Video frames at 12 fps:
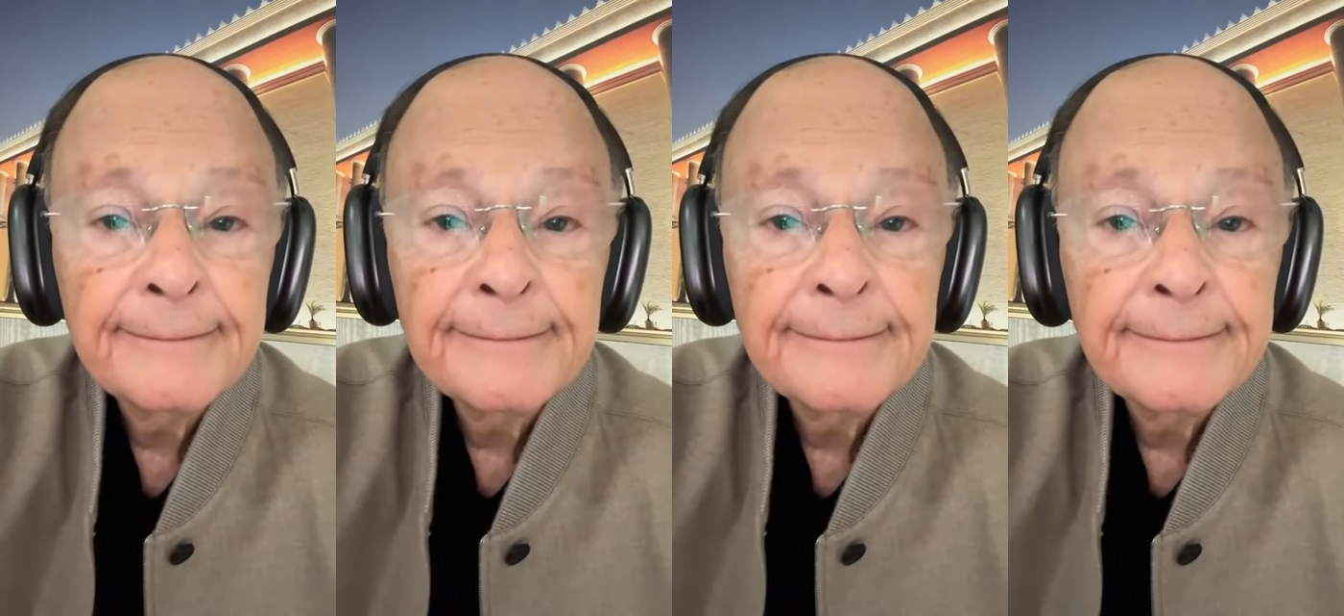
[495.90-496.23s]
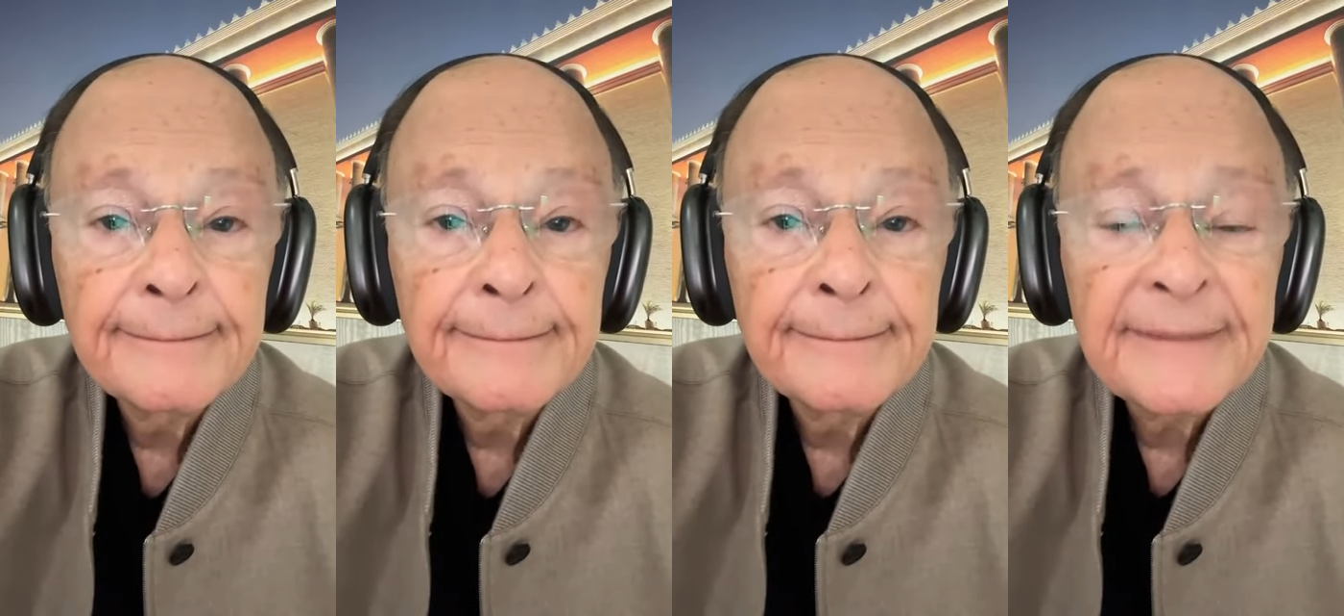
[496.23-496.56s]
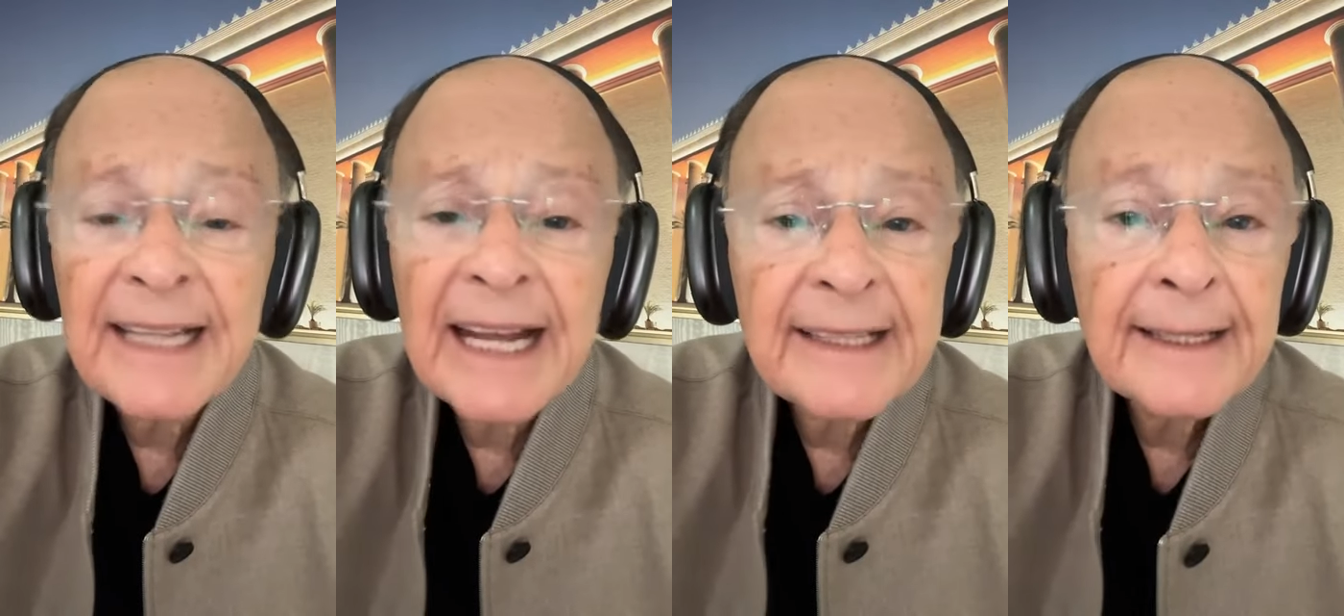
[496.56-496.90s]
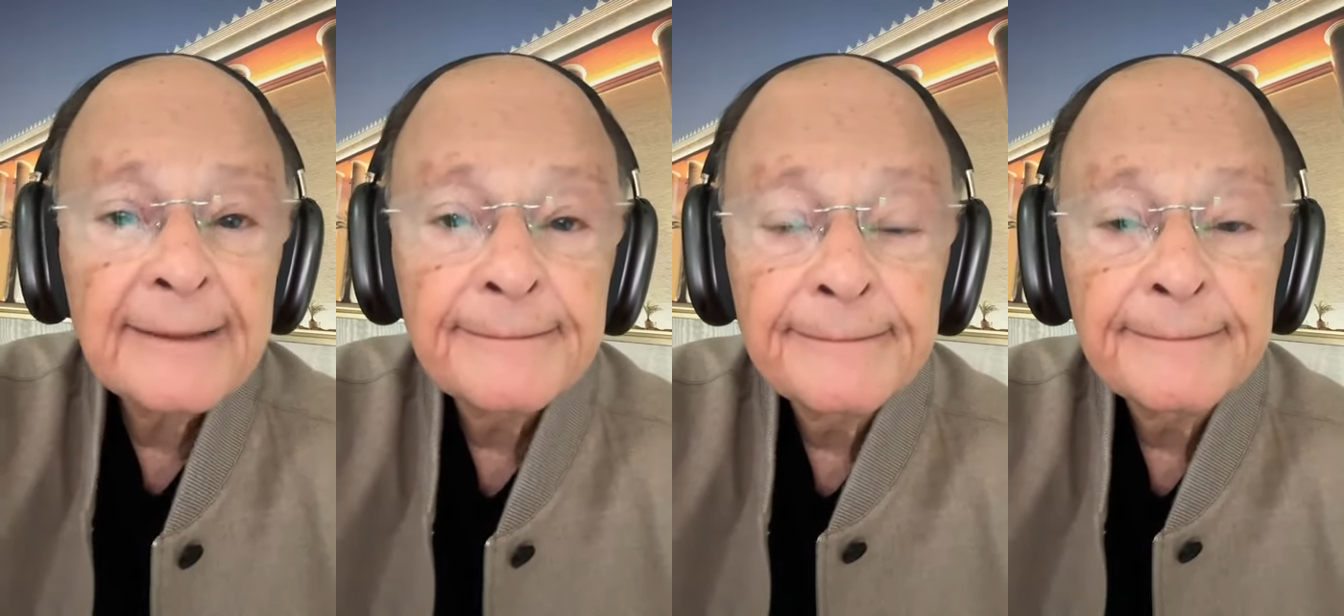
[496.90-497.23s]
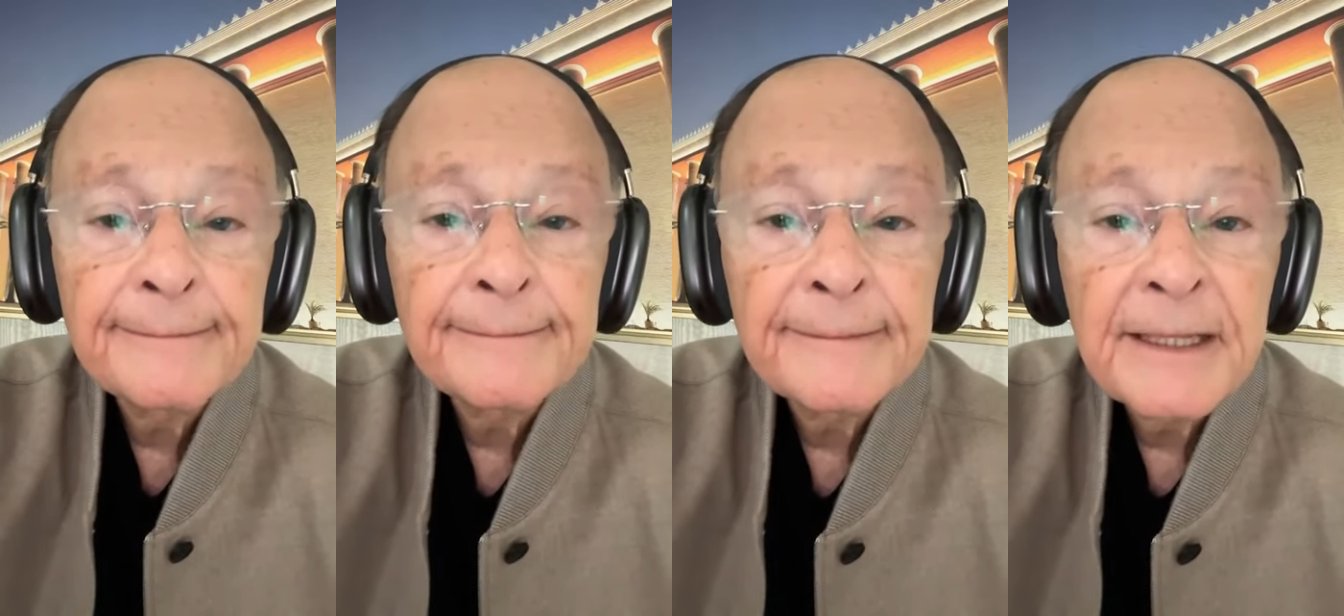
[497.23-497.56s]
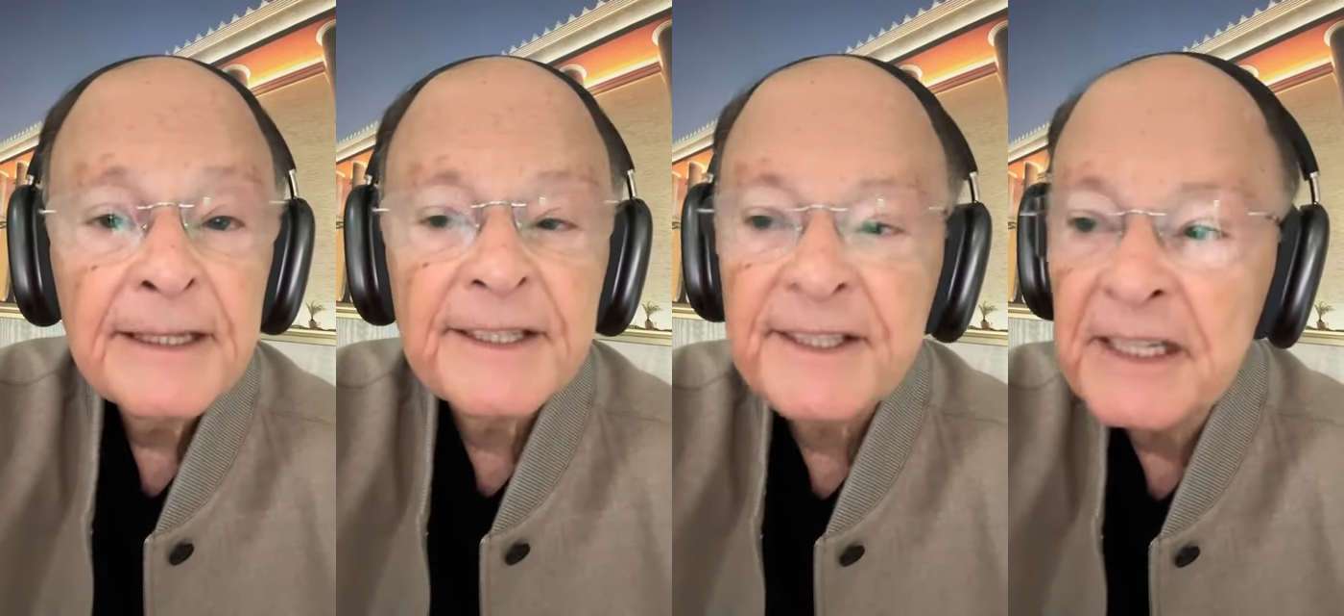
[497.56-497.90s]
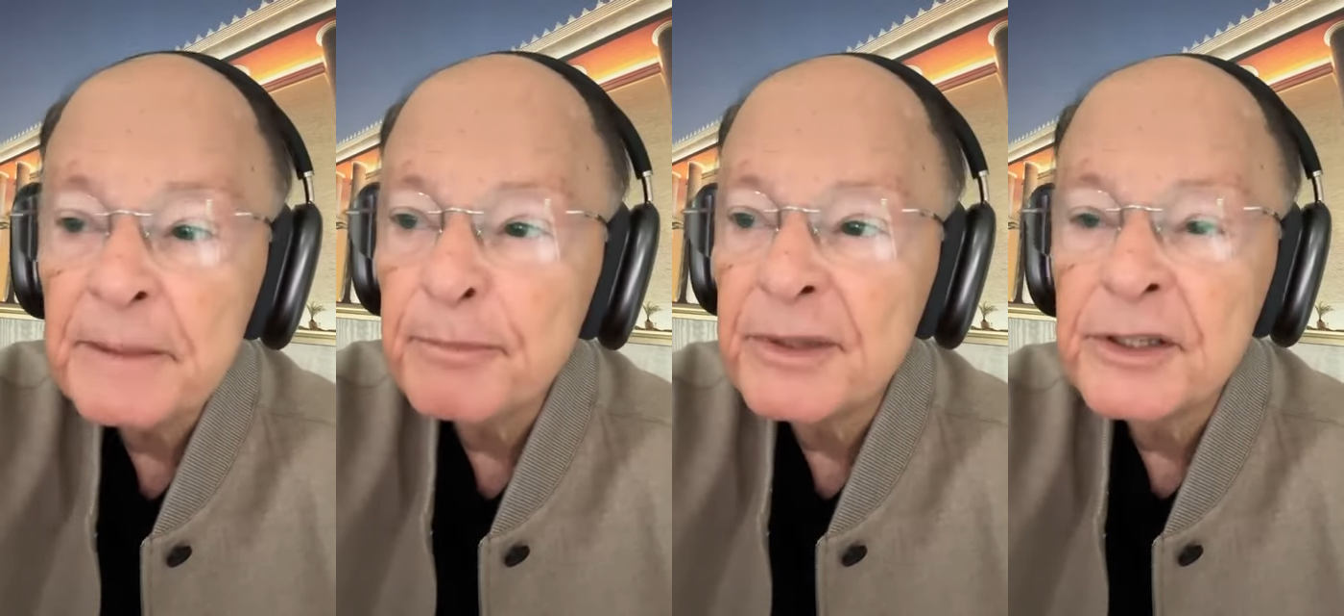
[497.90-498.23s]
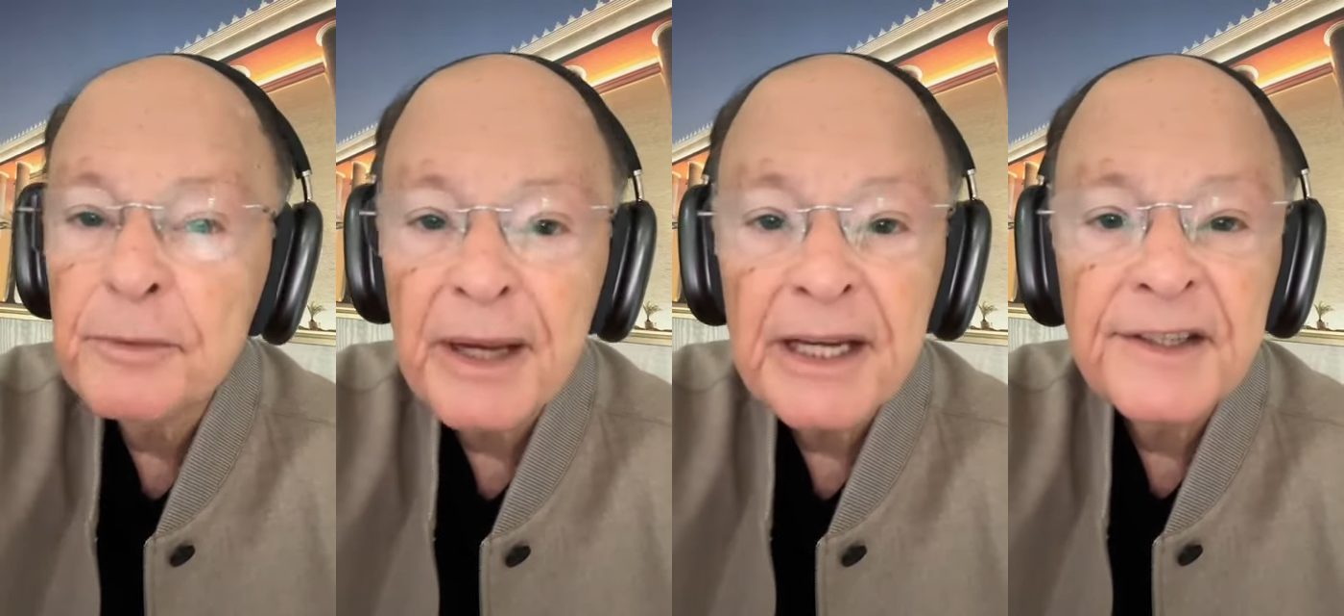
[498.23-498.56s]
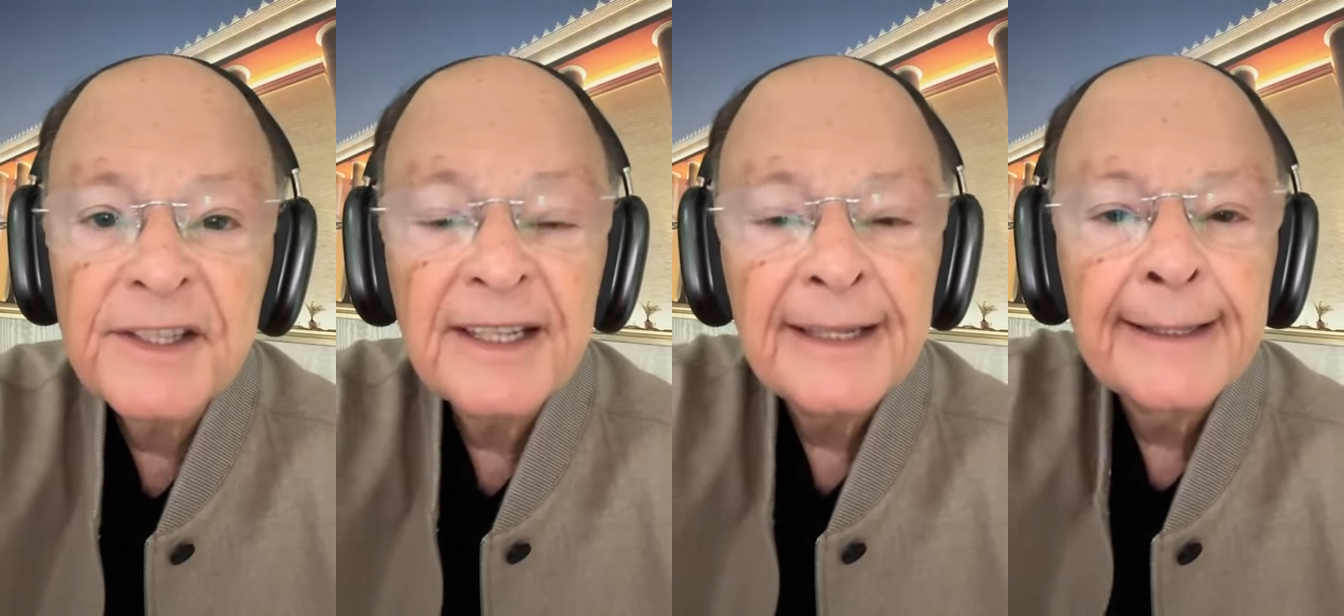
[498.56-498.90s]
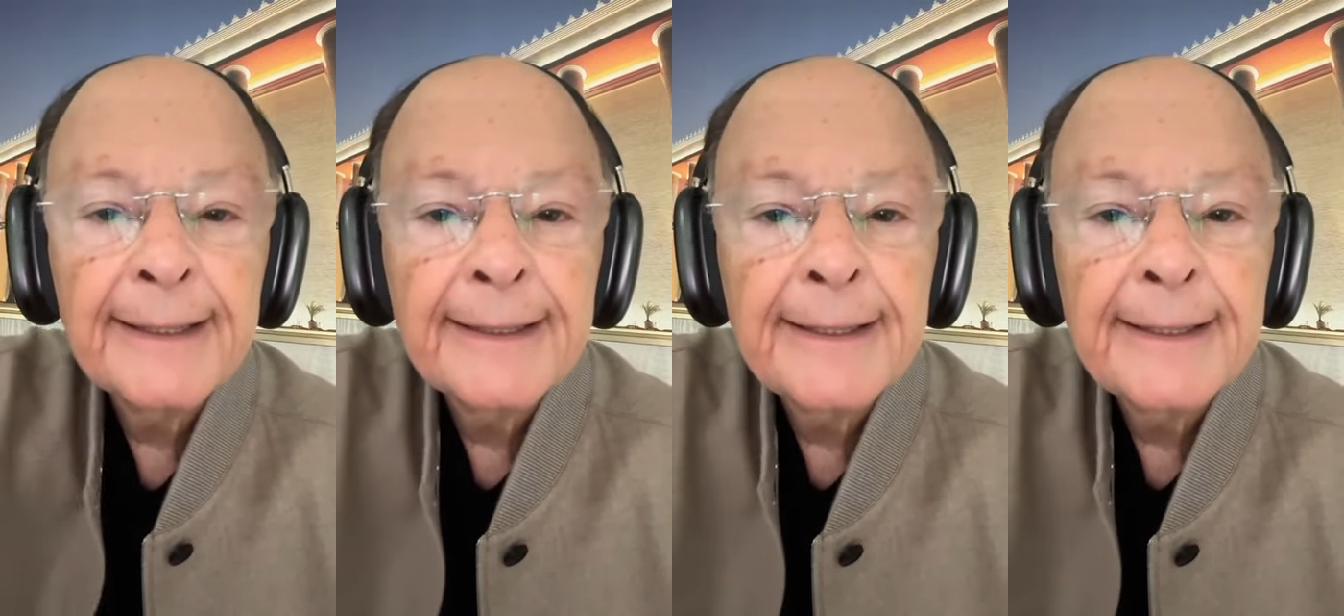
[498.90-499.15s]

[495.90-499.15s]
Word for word: Nothing happens. It's simply